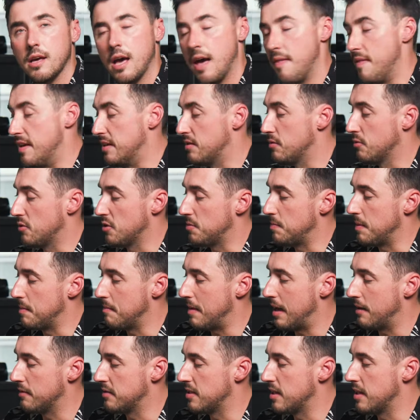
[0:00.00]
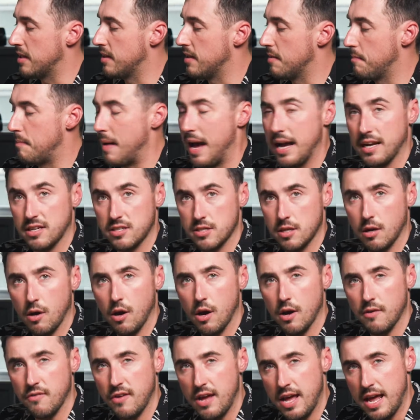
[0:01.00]
And this will just be mounted in the back
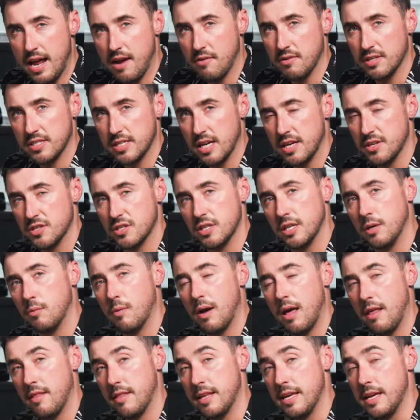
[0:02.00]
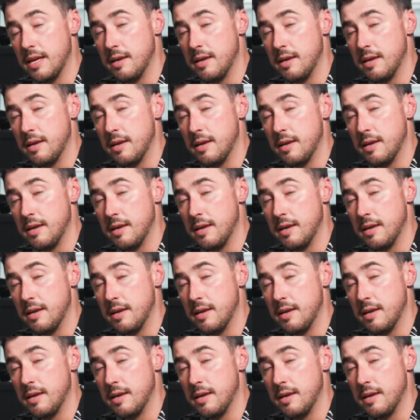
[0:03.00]
slot over here, essentially where the